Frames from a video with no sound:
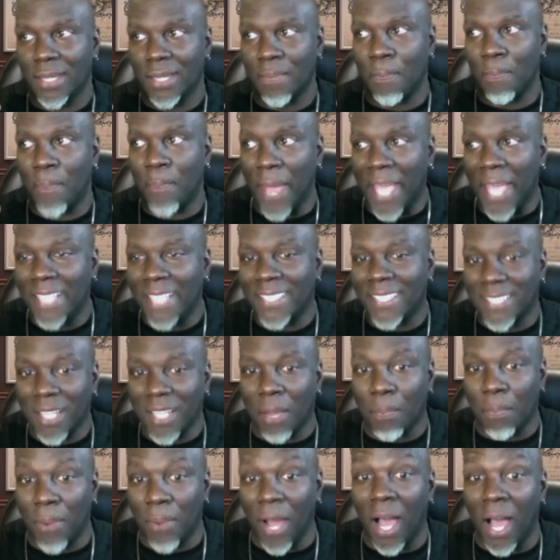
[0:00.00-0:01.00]
based
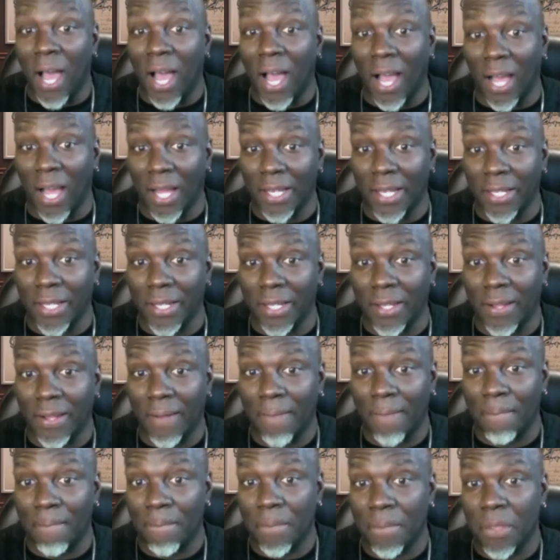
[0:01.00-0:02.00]
upon
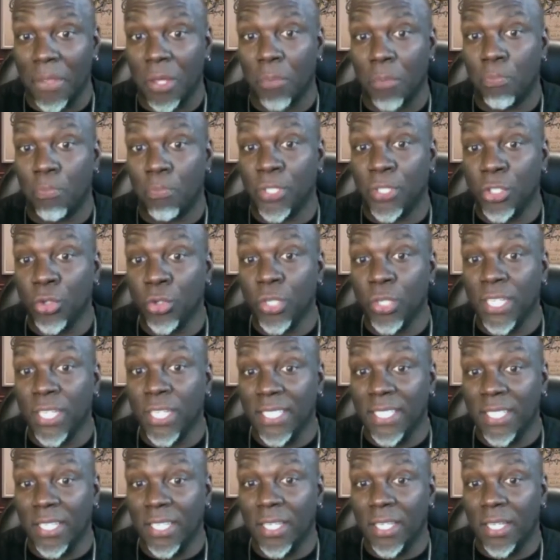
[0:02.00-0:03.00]

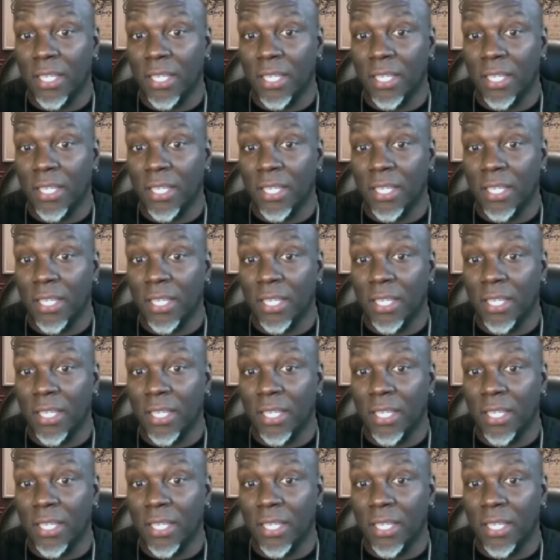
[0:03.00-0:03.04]
beauty.